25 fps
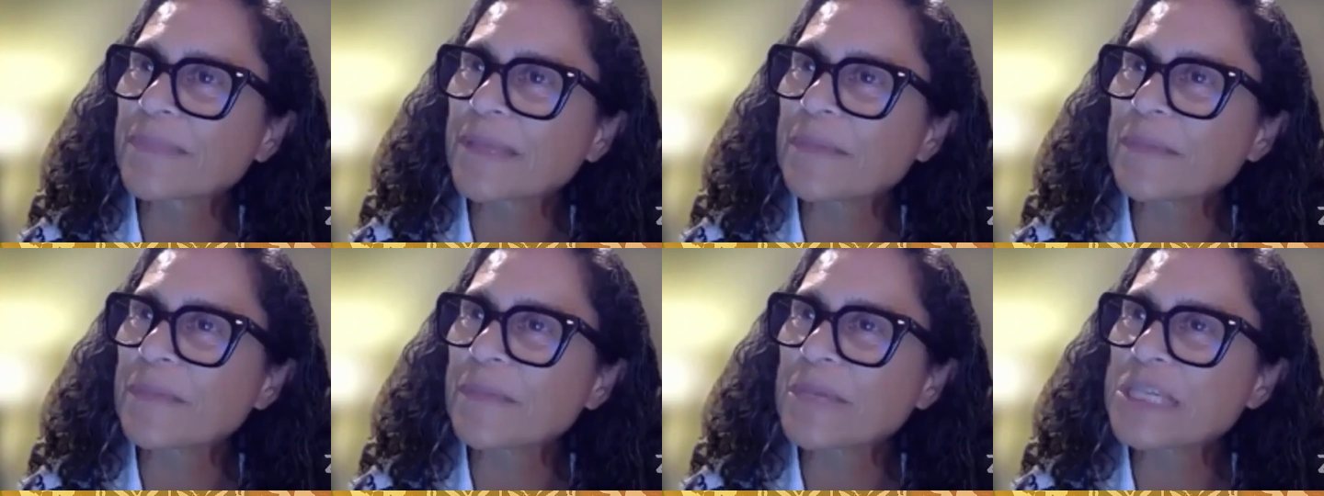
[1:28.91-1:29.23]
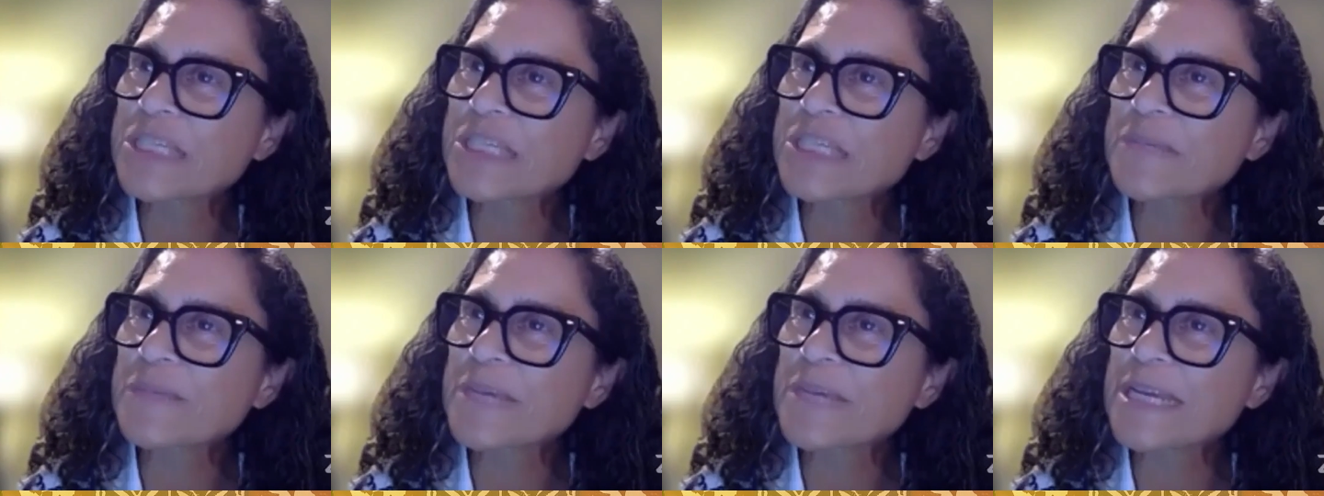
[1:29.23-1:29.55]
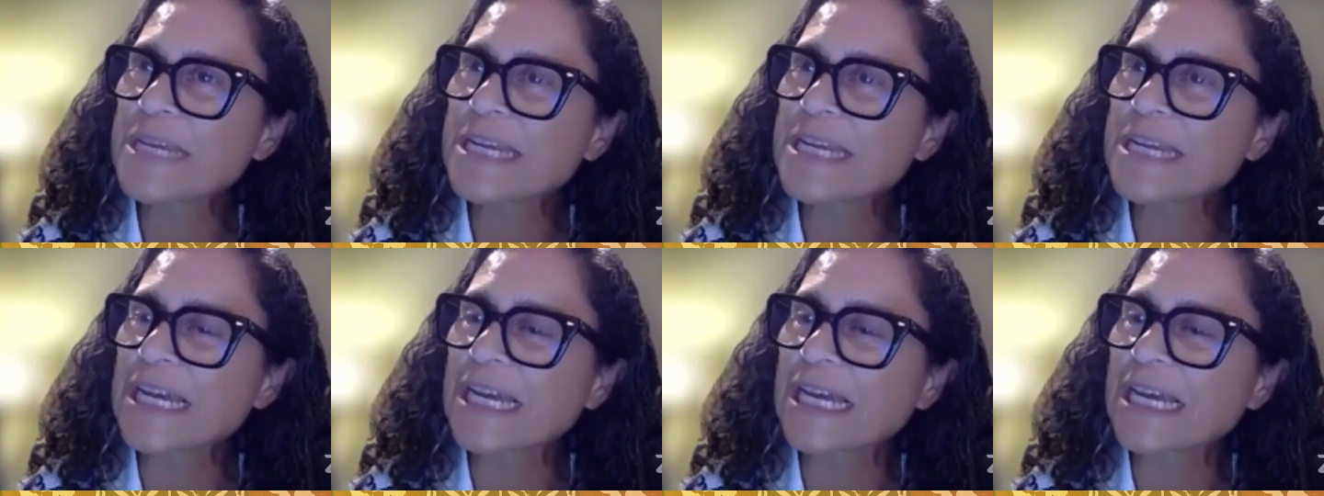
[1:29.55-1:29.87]
it must have
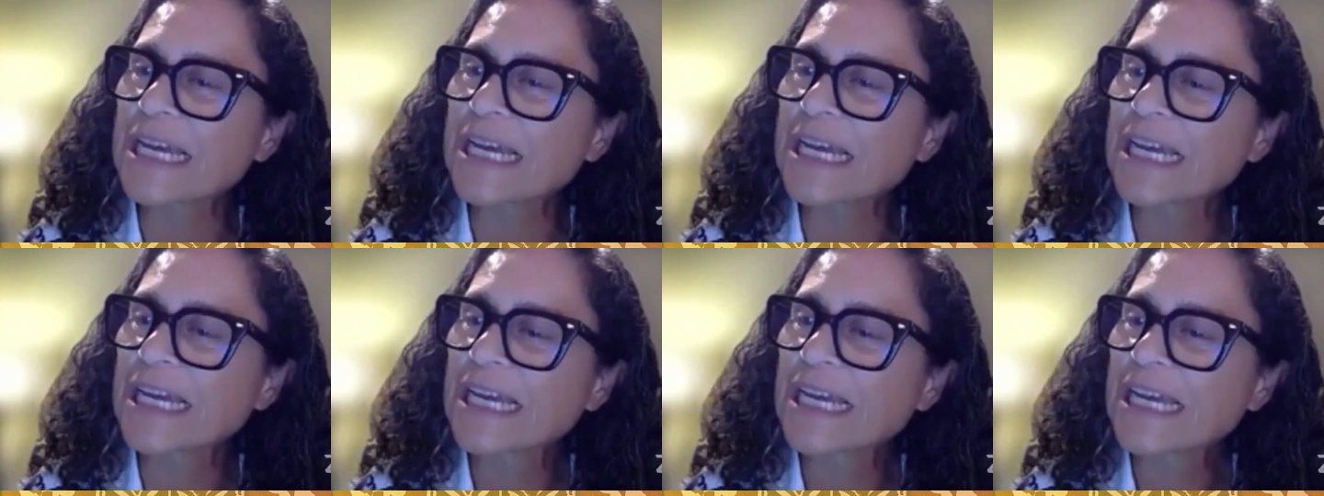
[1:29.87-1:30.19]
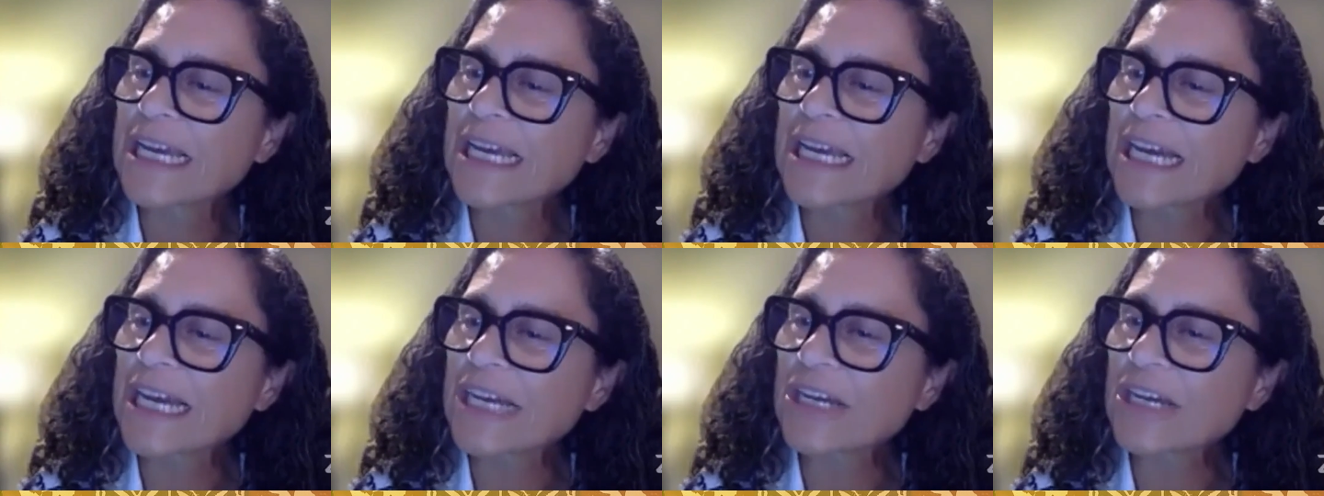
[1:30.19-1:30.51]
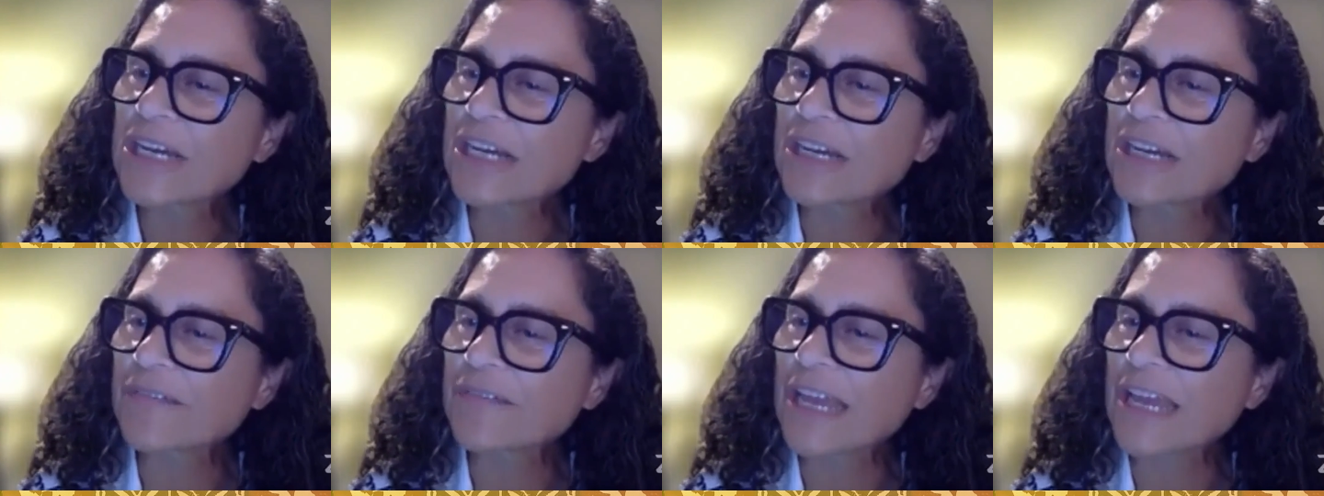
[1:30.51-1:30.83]
been a
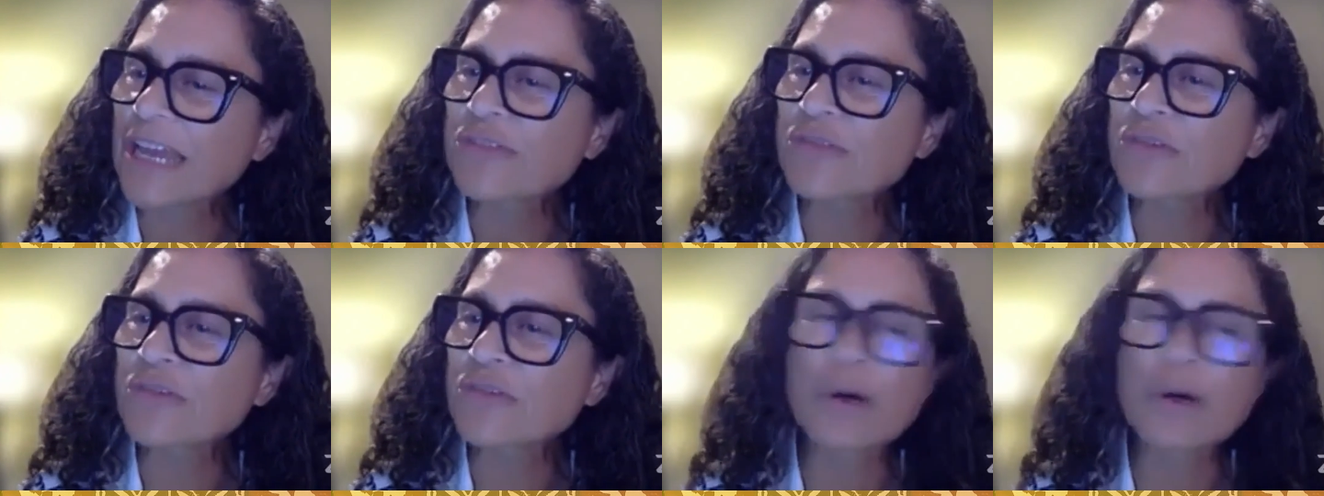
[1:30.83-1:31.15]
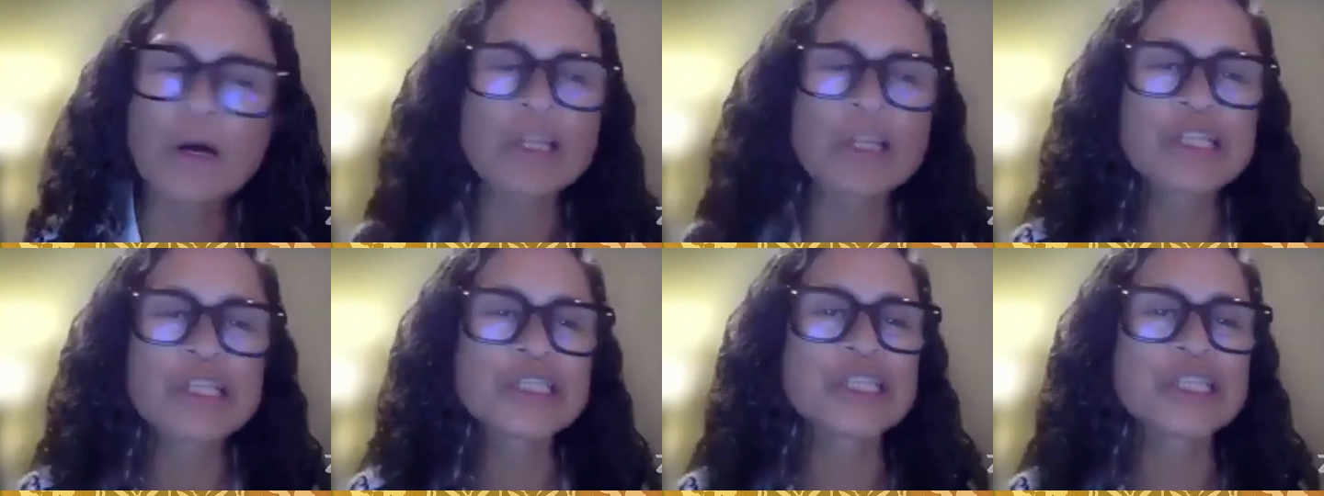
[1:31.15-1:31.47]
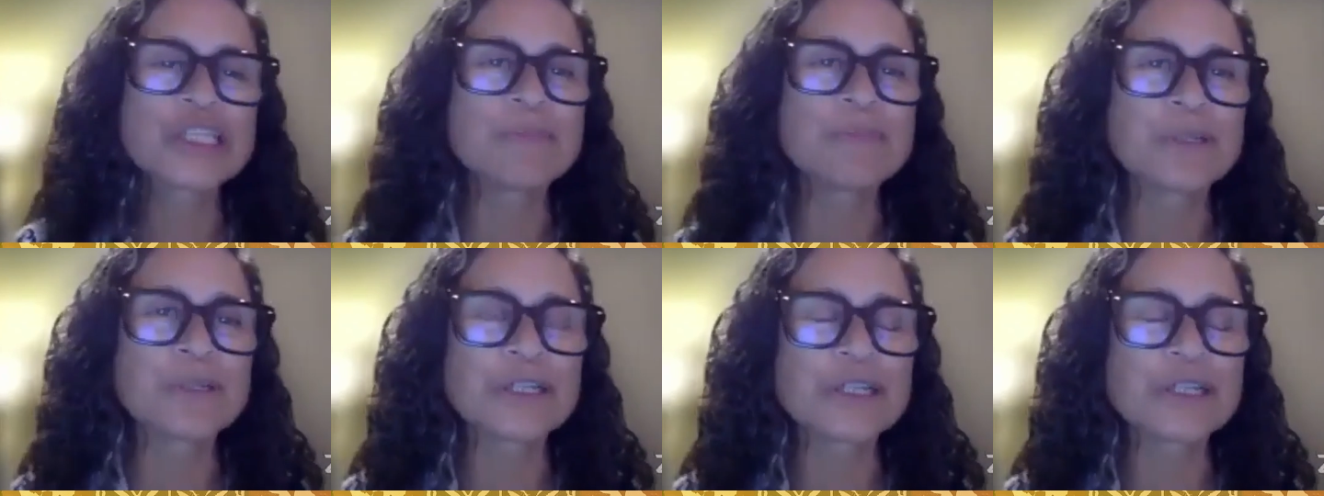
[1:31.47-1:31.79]
kind of
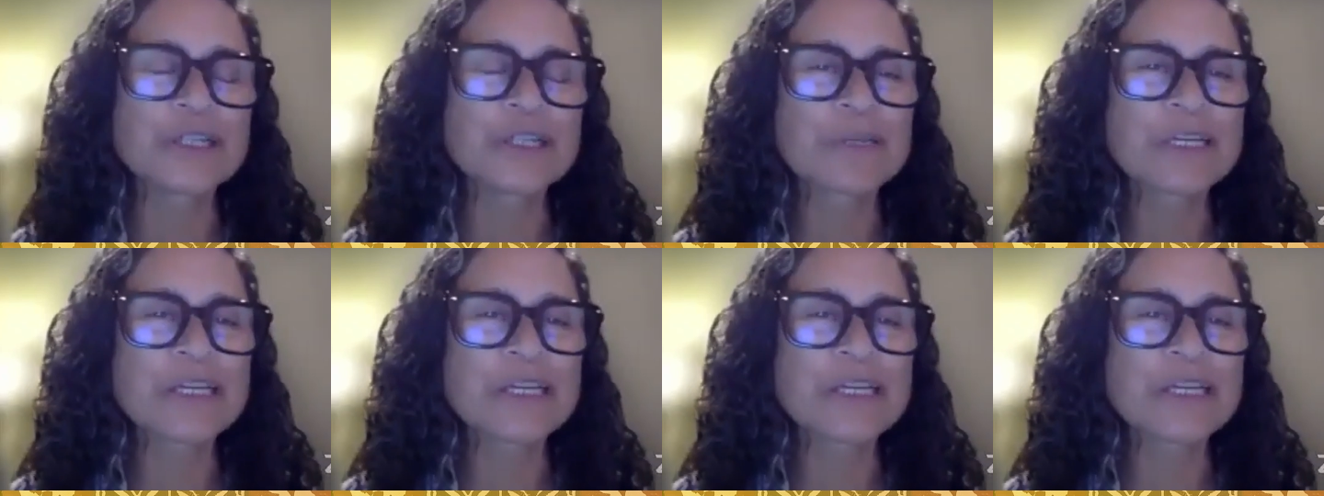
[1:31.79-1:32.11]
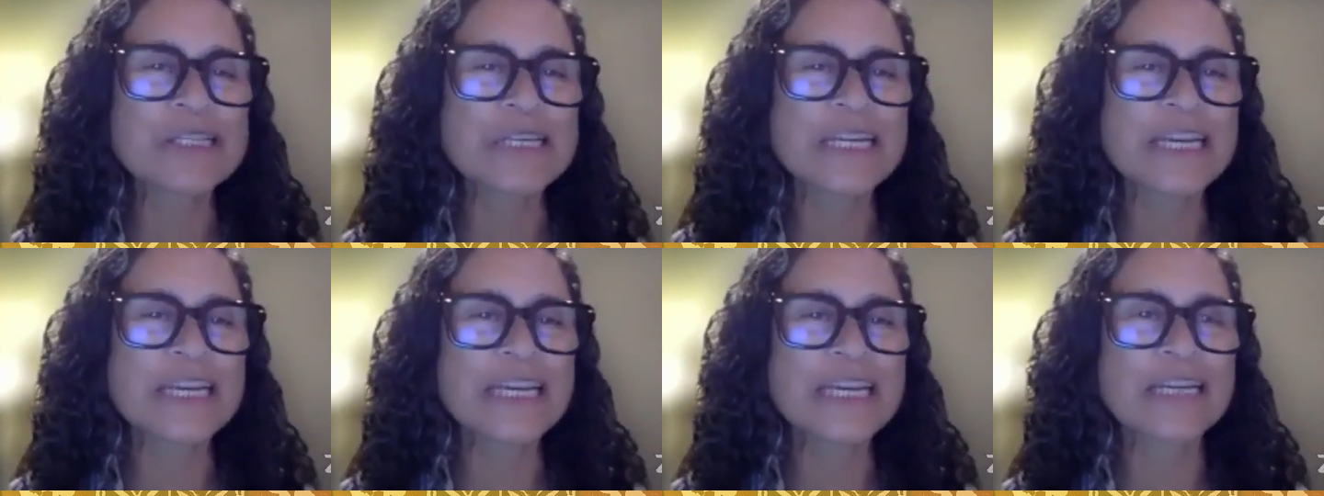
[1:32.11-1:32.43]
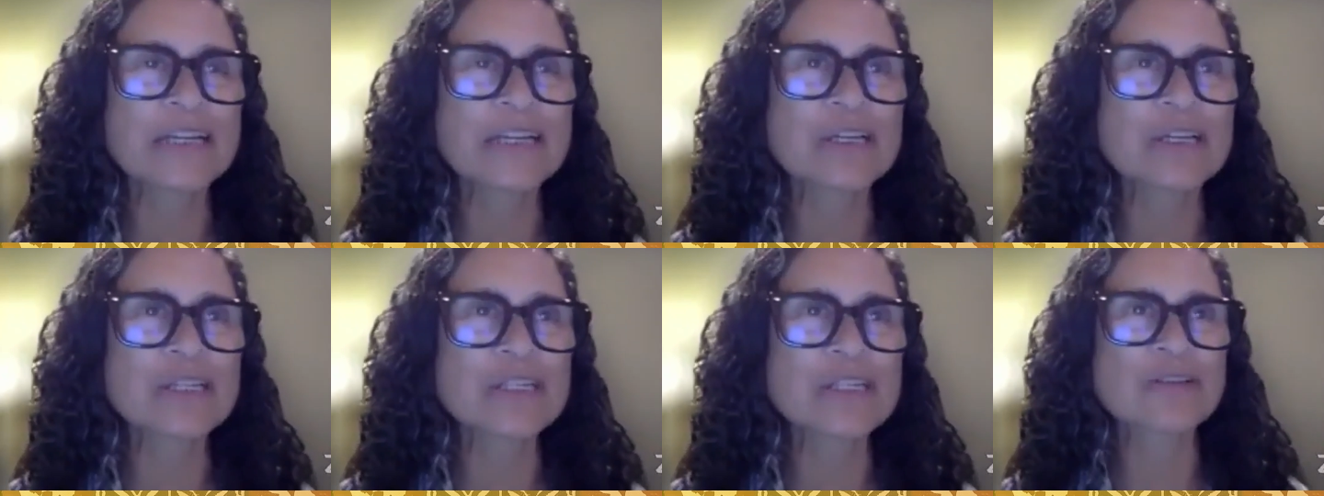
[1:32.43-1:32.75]
anthropology book, because it
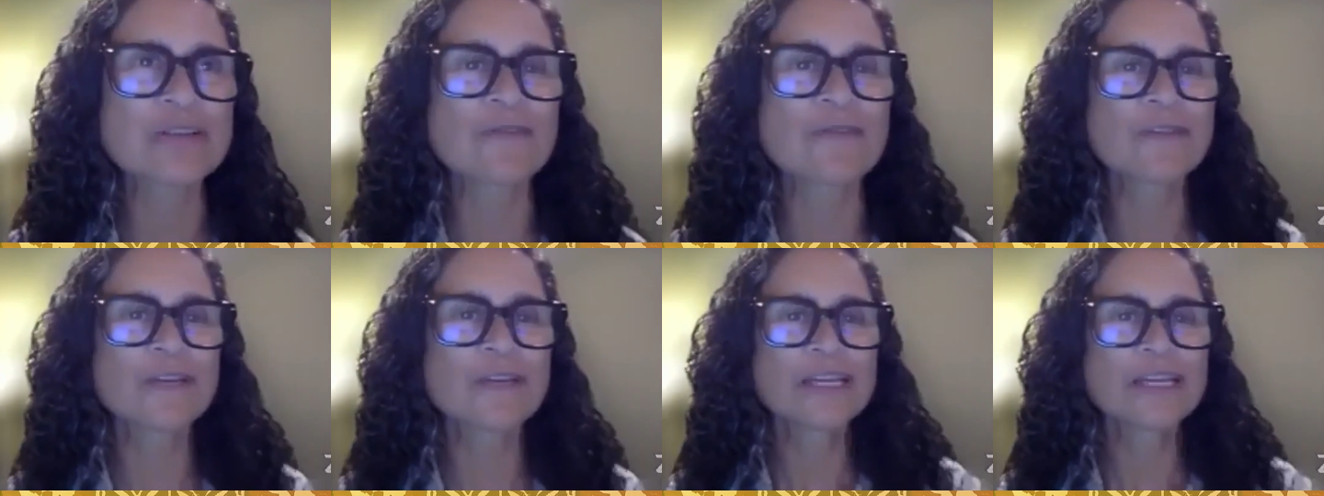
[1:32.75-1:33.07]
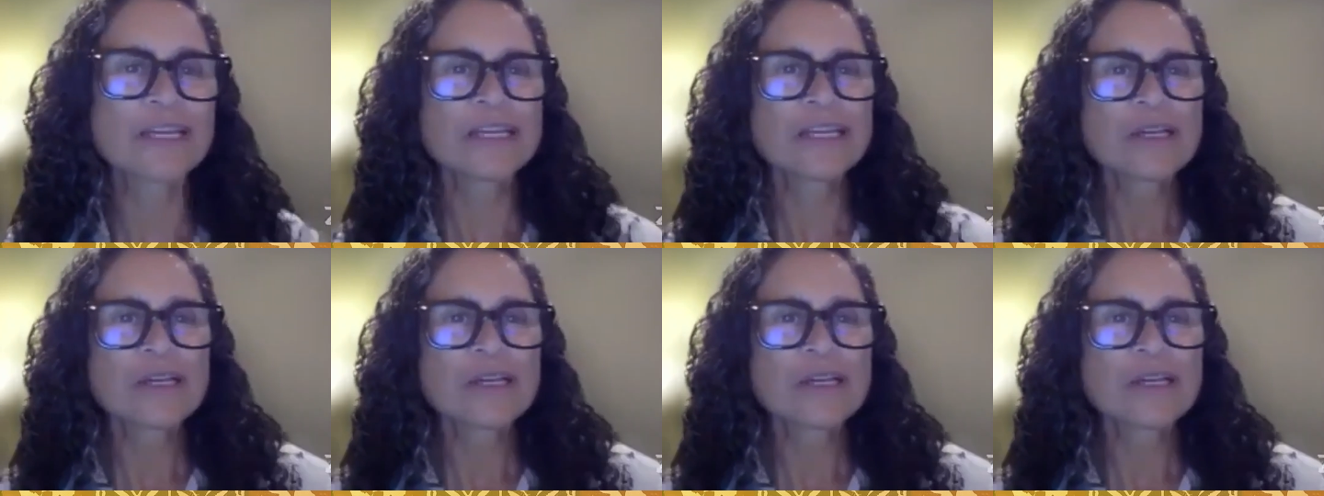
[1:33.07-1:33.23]
had lots of